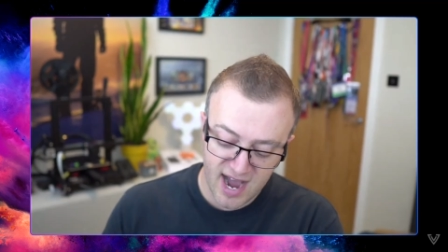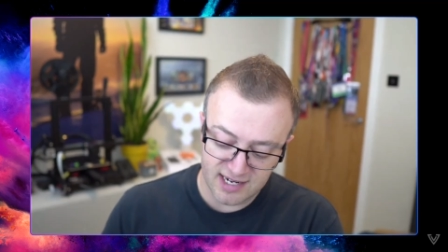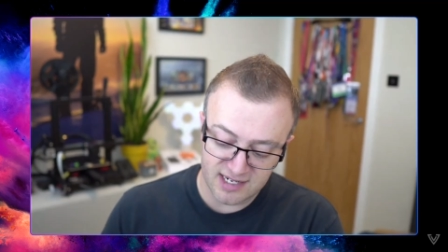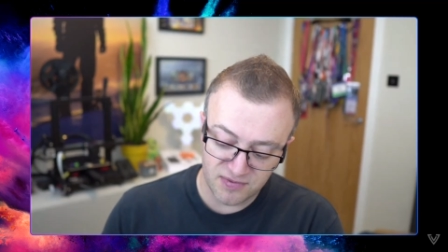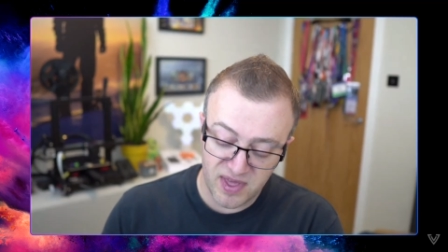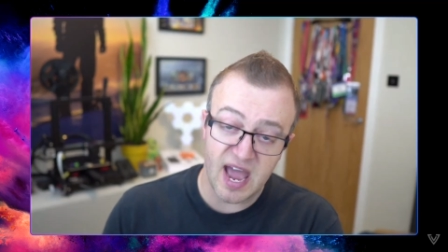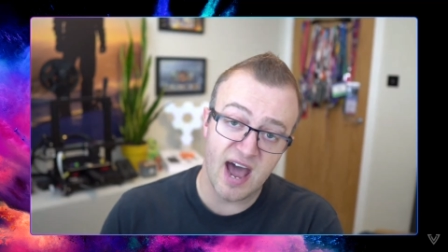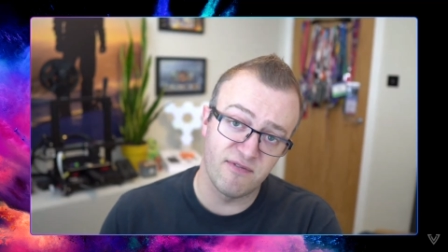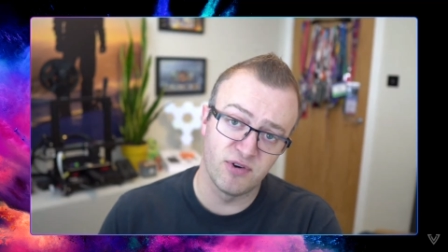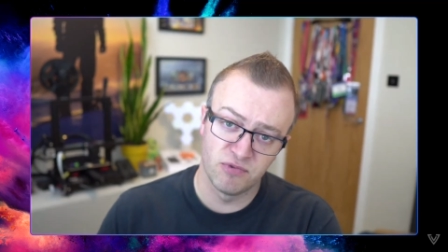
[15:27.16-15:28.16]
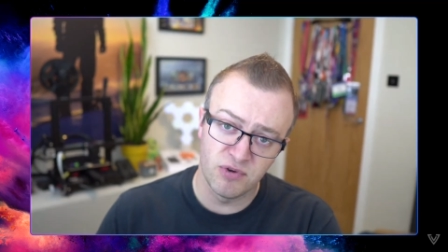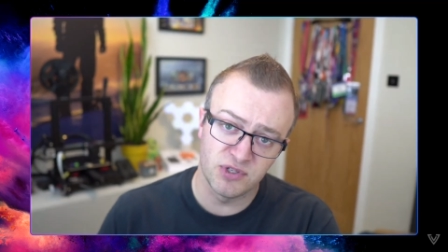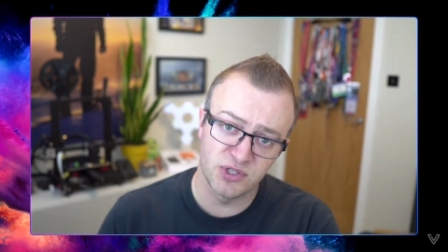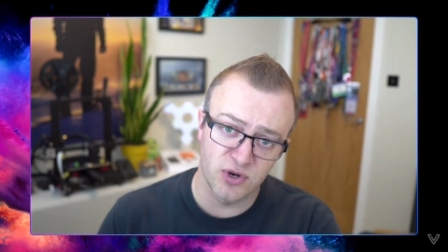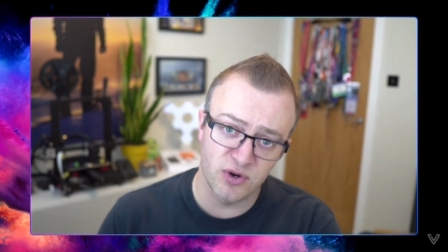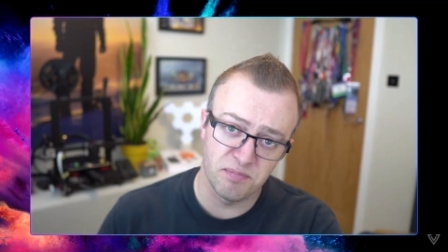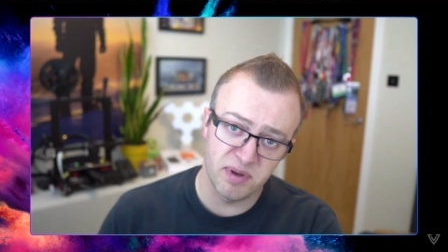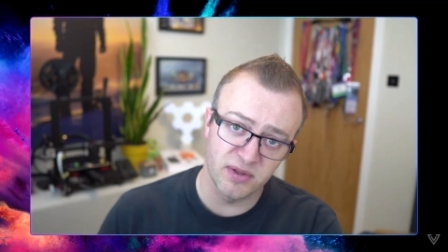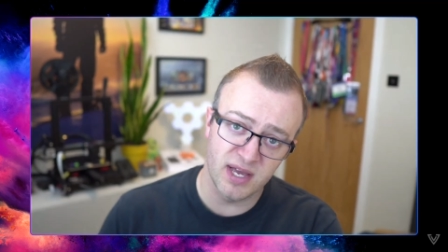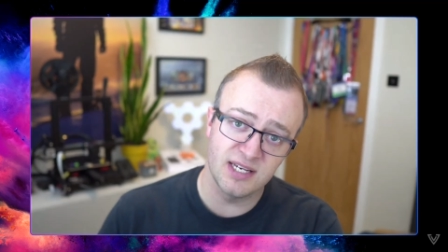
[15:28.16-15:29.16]
and they have a root store
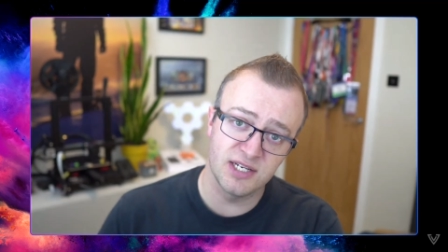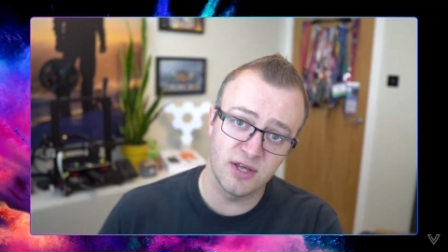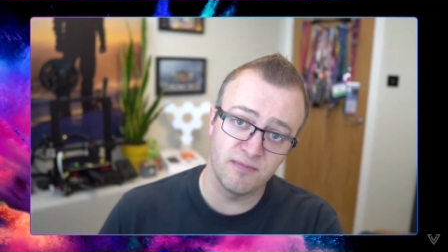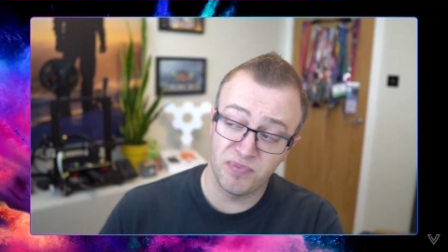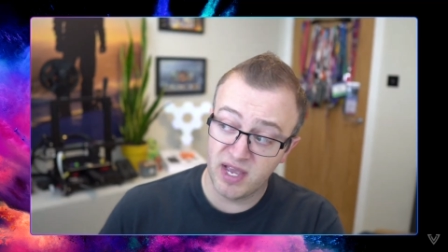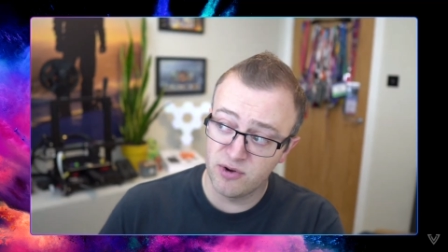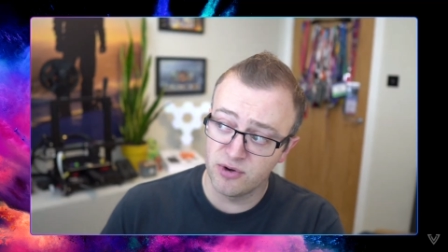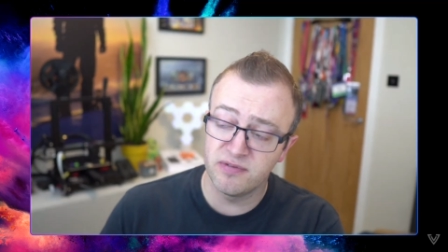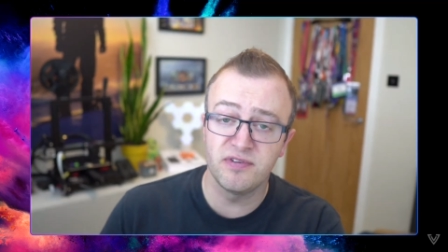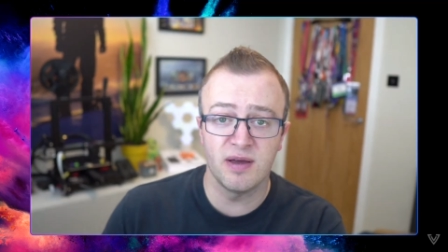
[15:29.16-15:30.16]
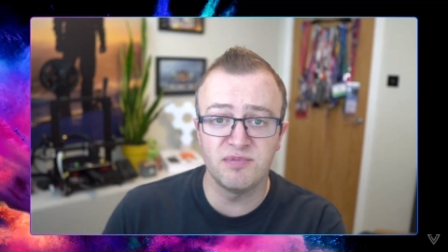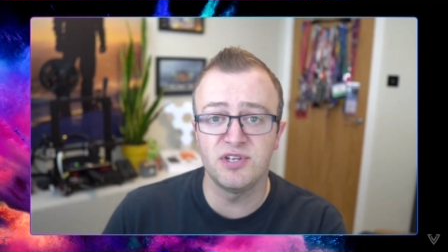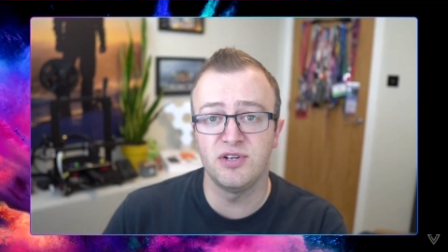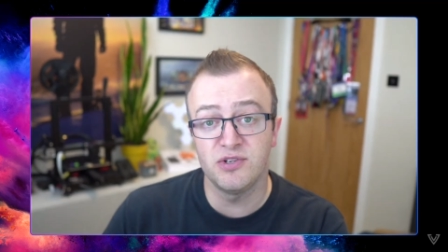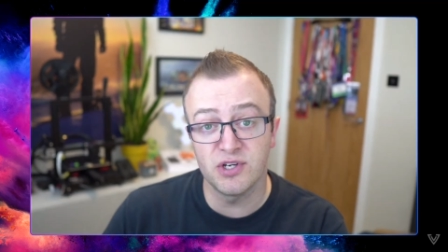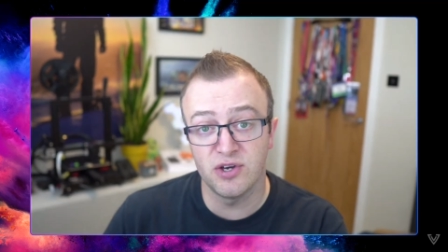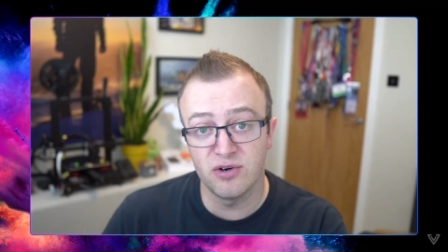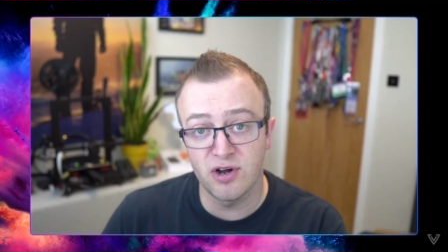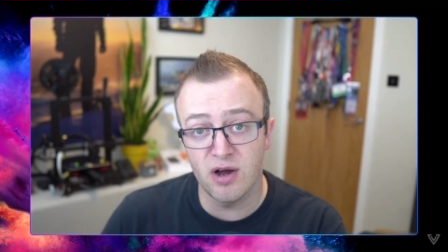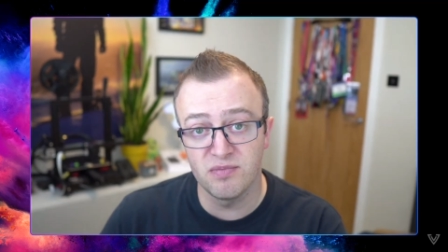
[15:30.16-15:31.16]
built into them in order for them to do
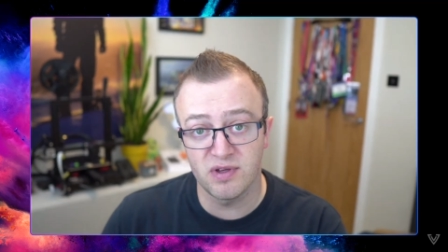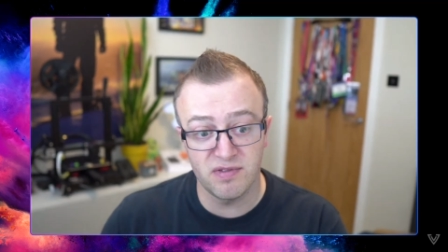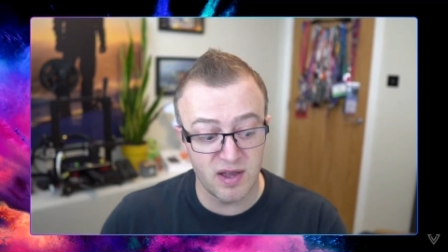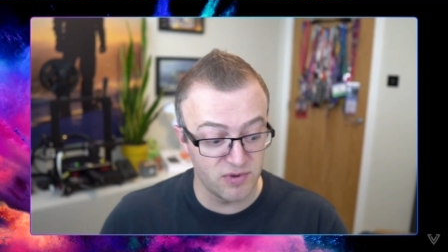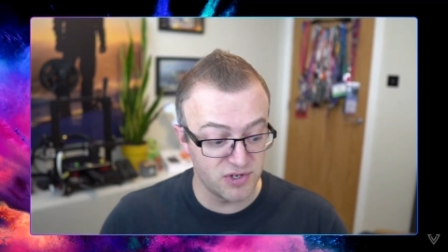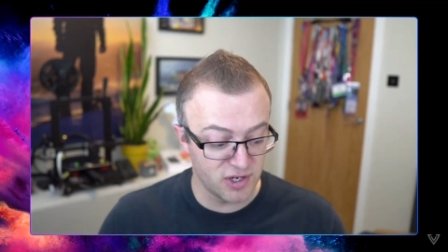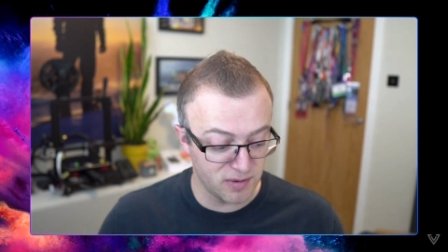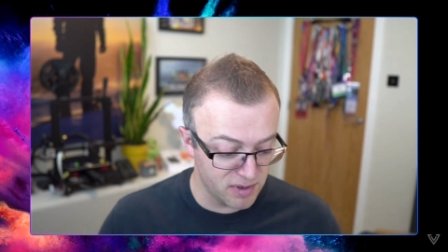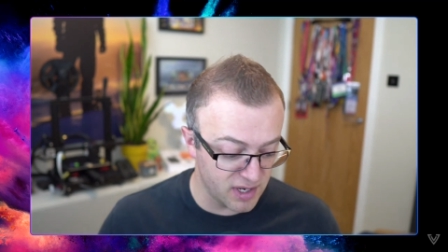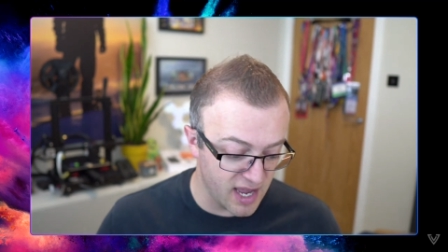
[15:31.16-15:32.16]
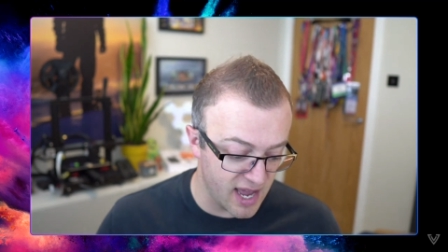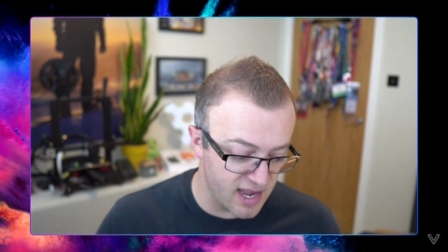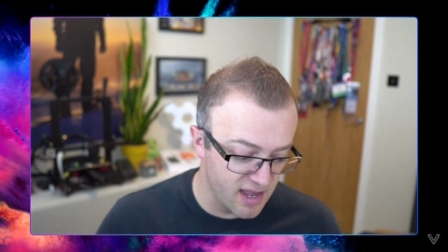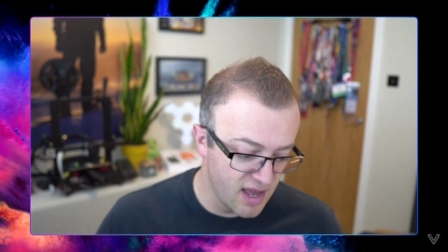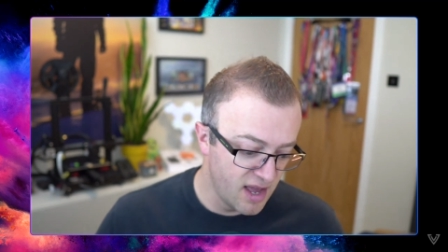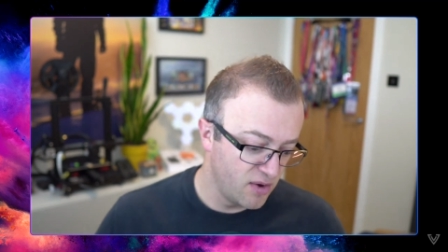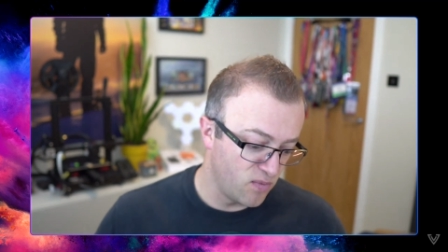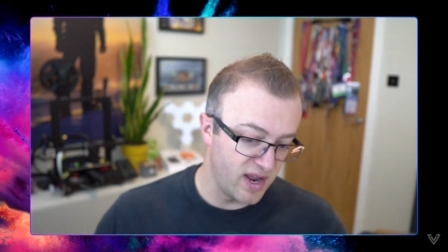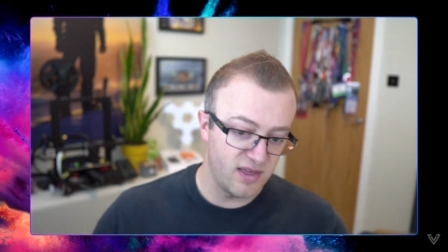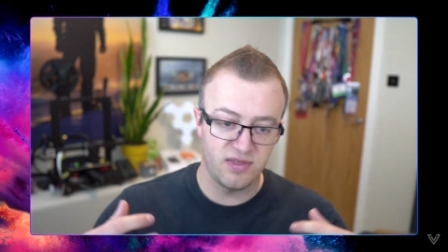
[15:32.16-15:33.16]
secure comms. If they want to communicate
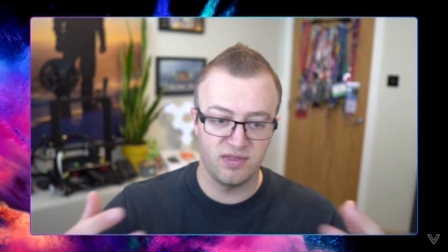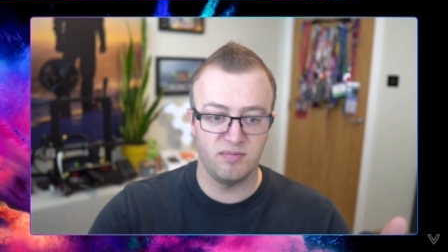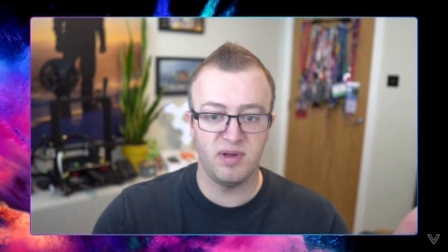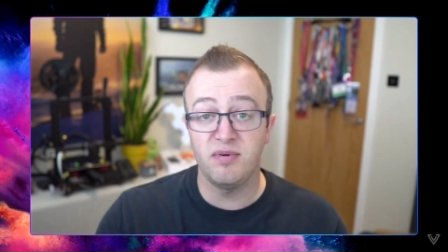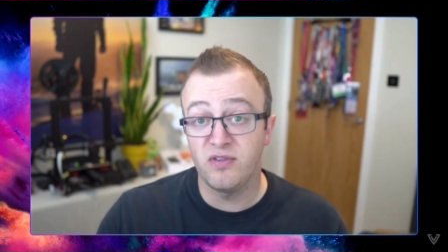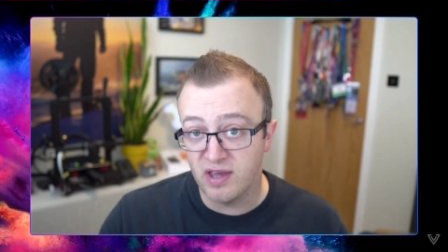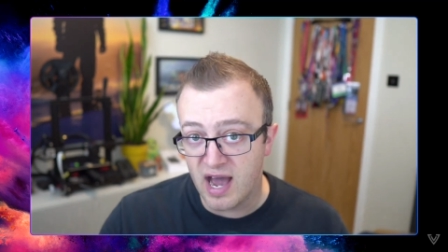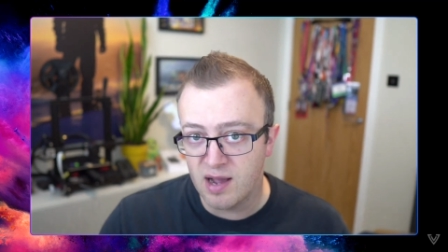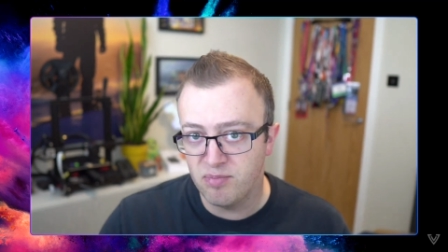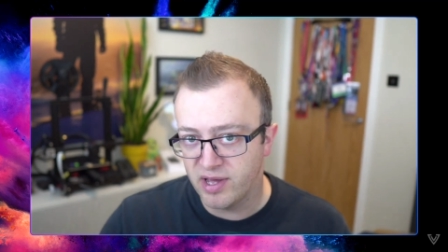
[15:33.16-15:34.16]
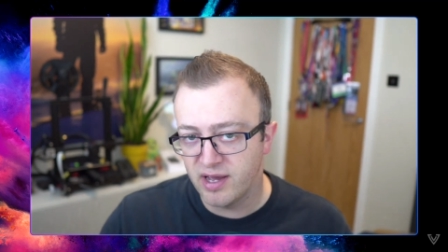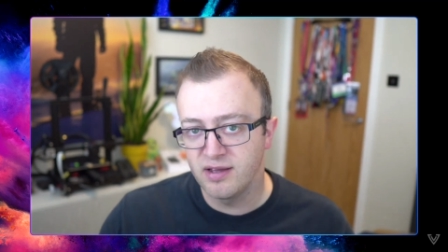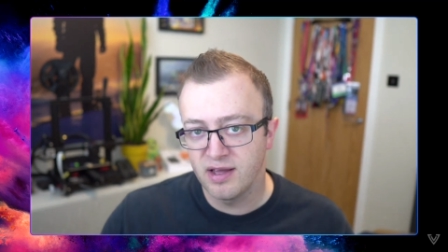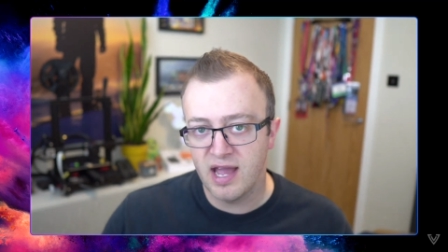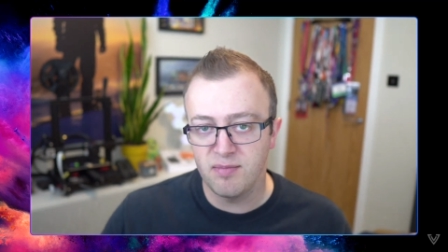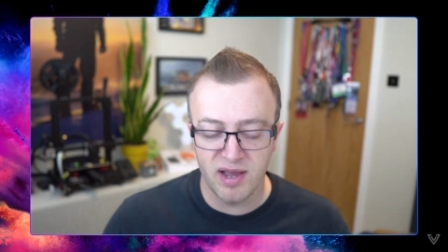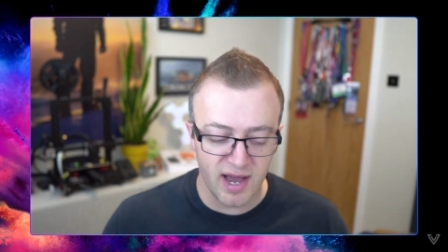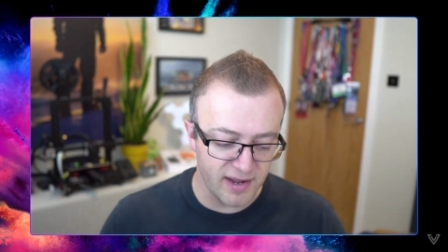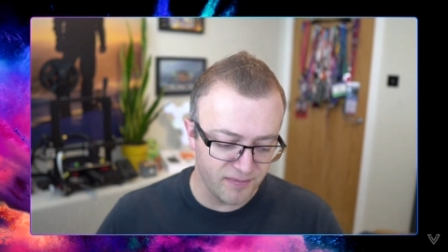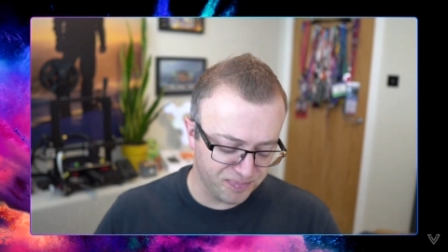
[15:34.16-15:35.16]
with the BBC iPlayer
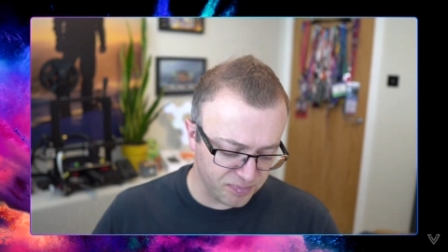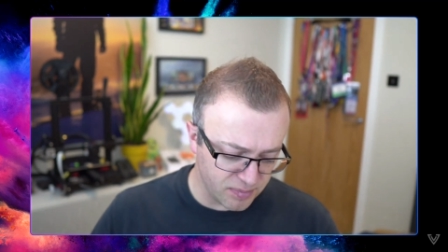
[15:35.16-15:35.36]
API,